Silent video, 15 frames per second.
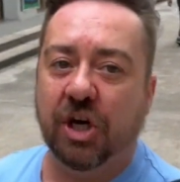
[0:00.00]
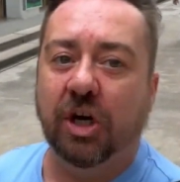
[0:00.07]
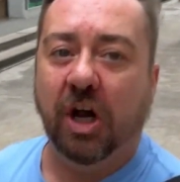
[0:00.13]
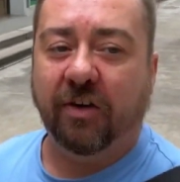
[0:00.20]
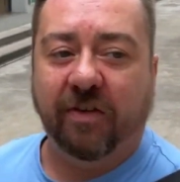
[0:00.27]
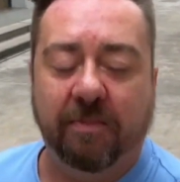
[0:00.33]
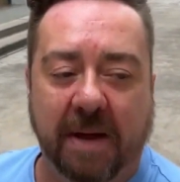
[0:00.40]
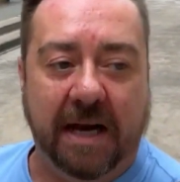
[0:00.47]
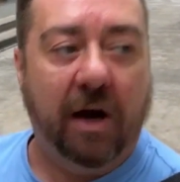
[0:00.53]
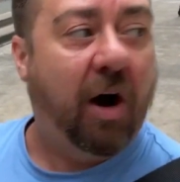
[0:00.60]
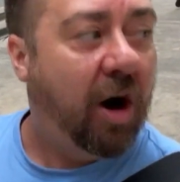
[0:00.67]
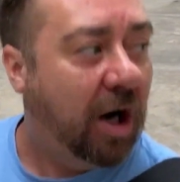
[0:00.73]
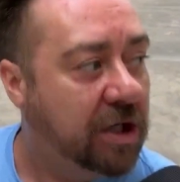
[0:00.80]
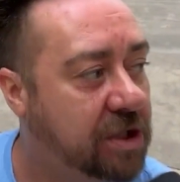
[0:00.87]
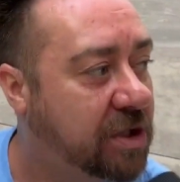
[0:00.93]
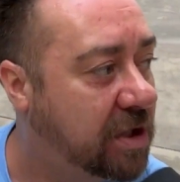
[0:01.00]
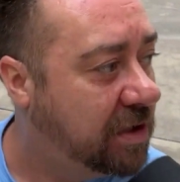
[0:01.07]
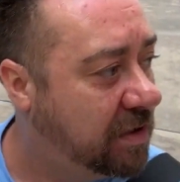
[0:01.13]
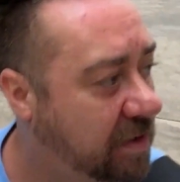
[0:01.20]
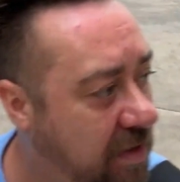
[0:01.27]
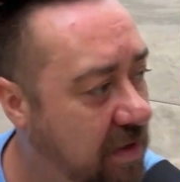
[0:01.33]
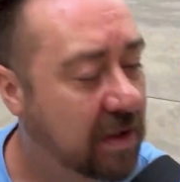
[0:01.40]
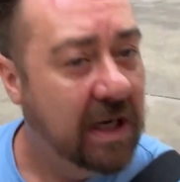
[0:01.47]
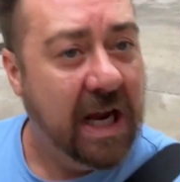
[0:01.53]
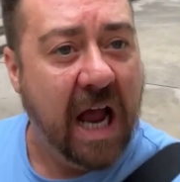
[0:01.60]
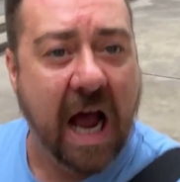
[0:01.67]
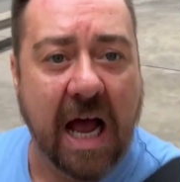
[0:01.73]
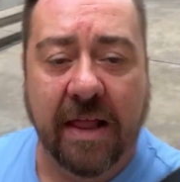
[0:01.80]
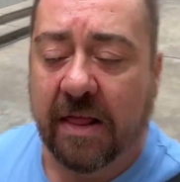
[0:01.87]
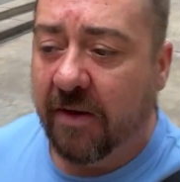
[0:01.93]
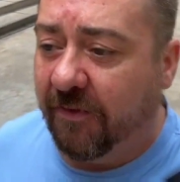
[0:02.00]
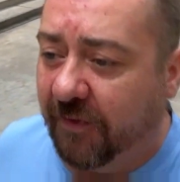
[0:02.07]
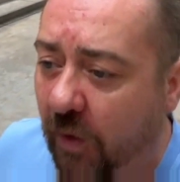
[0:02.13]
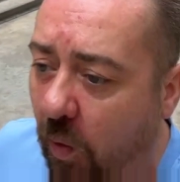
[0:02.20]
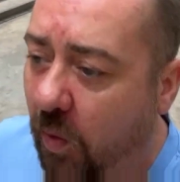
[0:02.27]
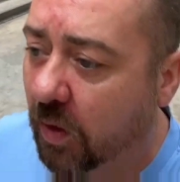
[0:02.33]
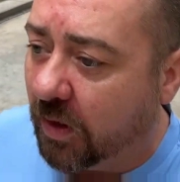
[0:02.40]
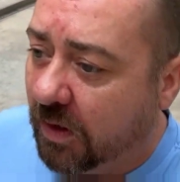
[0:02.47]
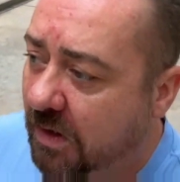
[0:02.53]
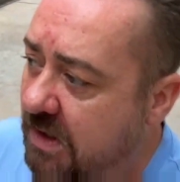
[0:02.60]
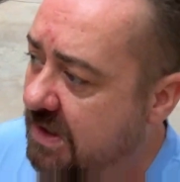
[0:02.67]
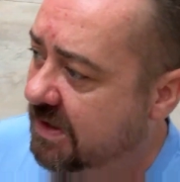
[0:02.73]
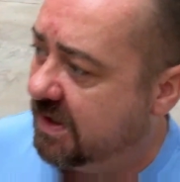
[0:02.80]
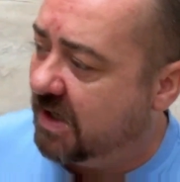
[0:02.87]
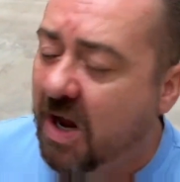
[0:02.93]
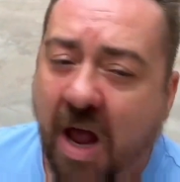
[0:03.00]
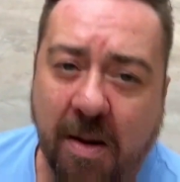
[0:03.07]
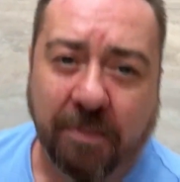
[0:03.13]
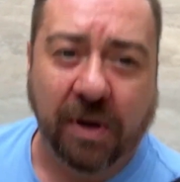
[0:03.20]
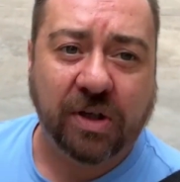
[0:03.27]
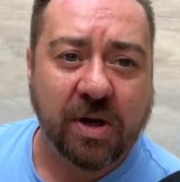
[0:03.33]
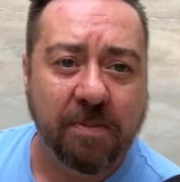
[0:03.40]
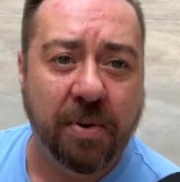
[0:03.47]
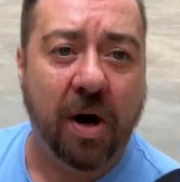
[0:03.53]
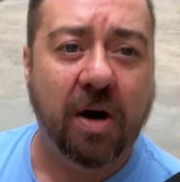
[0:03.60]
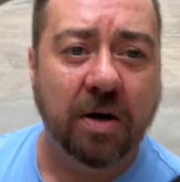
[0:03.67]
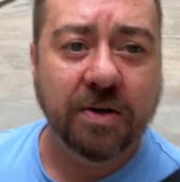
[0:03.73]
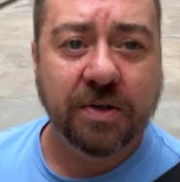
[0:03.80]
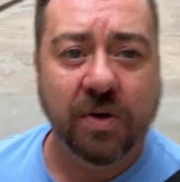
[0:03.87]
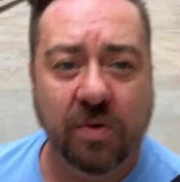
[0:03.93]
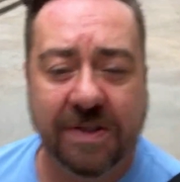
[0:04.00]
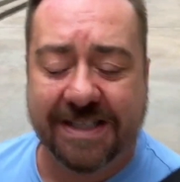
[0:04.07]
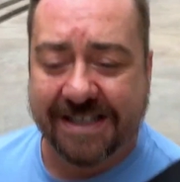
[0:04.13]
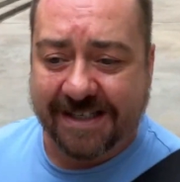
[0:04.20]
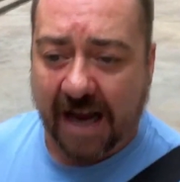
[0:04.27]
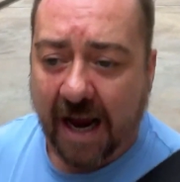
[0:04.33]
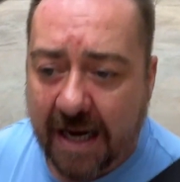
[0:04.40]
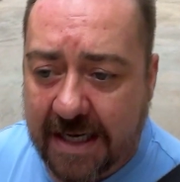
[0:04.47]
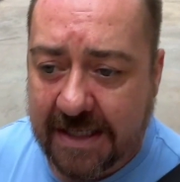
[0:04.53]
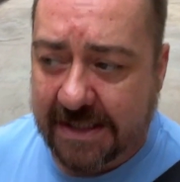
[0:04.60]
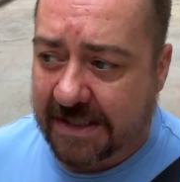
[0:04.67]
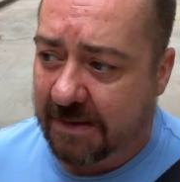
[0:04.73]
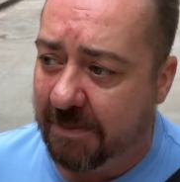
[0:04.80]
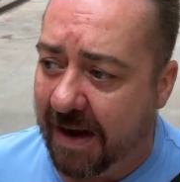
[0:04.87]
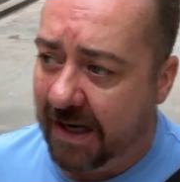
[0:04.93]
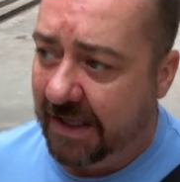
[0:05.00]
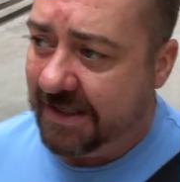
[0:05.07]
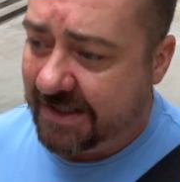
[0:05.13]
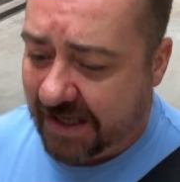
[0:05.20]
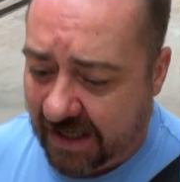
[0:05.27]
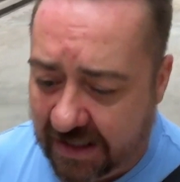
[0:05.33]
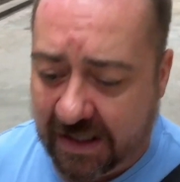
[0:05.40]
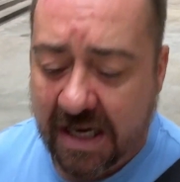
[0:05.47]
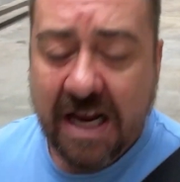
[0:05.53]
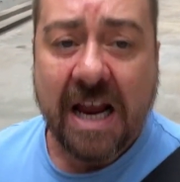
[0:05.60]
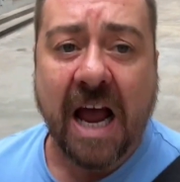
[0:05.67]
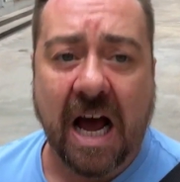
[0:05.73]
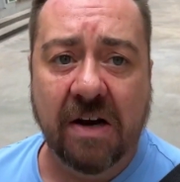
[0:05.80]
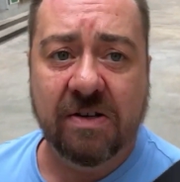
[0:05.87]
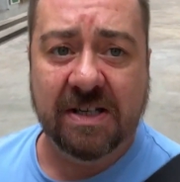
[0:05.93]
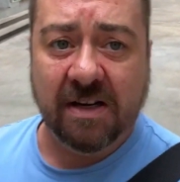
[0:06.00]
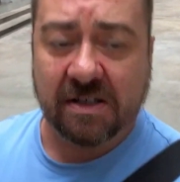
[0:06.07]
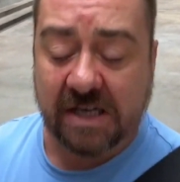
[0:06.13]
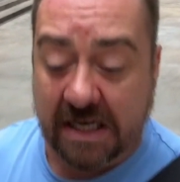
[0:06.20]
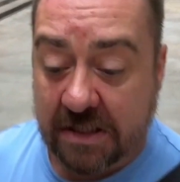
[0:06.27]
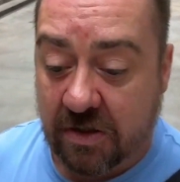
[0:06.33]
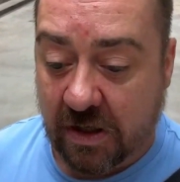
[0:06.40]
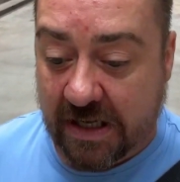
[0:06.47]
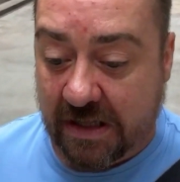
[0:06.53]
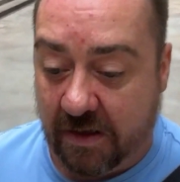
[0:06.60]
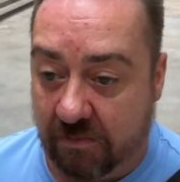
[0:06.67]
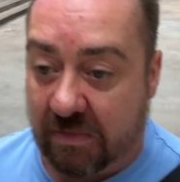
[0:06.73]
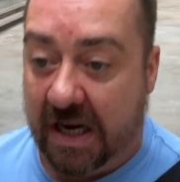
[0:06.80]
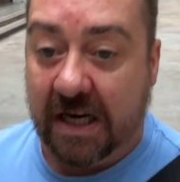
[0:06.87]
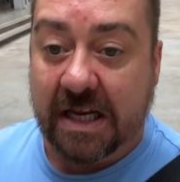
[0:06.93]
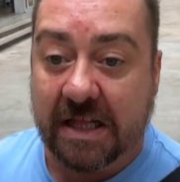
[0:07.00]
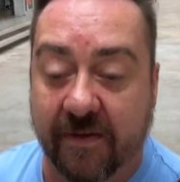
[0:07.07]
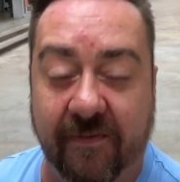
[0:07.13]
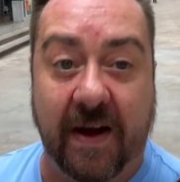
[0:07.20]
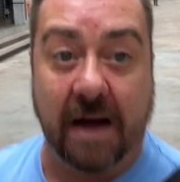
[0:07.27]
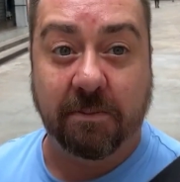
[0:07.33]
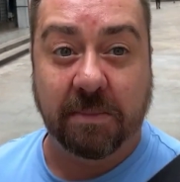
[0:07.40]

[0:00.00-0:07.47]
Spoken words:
Do love a bit of art. And the florals. But comparing those designs to my design, and literally, really the